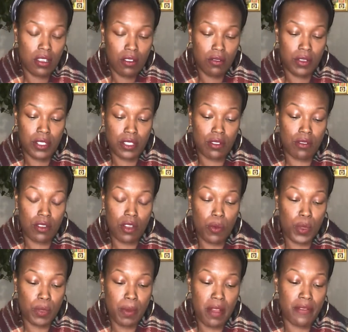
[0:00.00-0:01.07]
What is going on
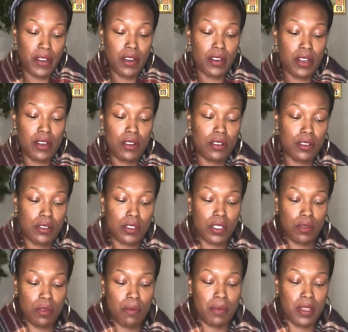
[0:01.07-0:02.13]
with my Virgos?
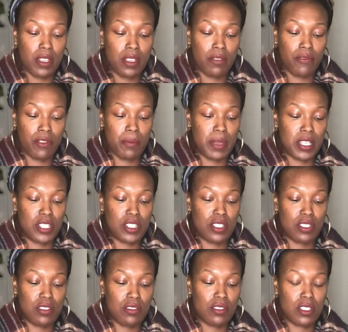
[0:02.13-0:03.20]
What information do
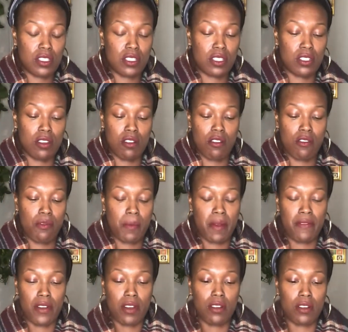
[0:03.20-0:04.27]
I need to know?
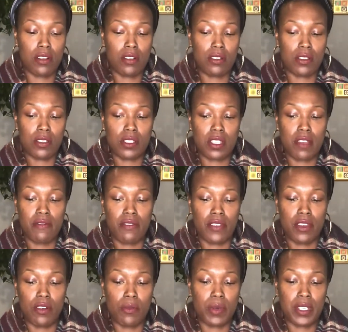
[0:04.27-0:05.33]
Virgos,
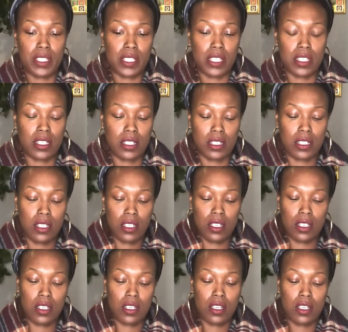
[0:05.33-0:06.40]
unveil what is hidden.
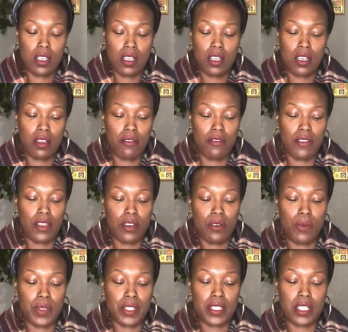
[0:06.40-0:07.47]
Unveil
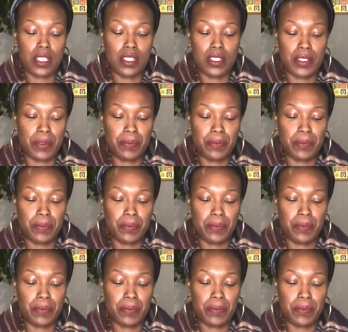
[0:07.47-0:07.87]
what is hidden.